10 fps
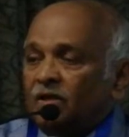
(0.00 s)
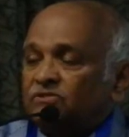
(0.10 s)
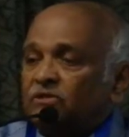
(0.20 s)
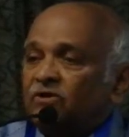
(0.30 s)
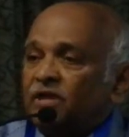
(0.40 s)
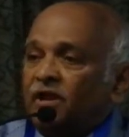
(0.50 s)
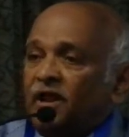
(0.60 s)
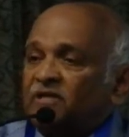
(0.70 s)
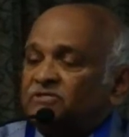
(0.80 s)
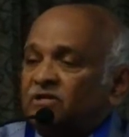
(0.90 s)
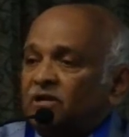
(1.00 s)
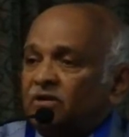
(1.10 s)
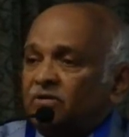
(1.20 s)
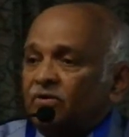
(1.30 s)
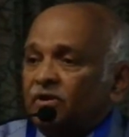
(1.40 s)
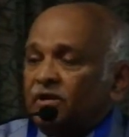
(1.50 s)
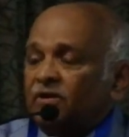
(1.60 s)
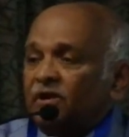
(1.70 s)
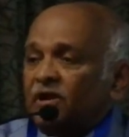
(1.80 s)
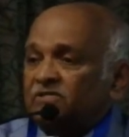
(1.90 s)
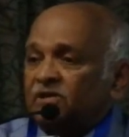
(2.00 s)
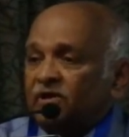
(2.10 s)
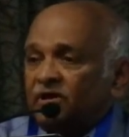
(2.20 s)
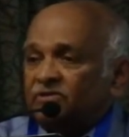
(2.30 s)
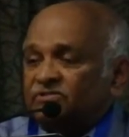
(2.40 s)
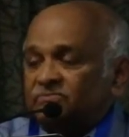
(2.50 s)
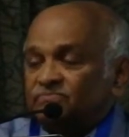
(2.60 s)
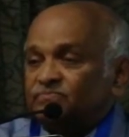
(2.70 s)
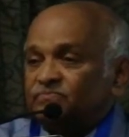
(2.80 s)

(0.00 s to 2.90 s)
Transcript: is not a national or international recognition.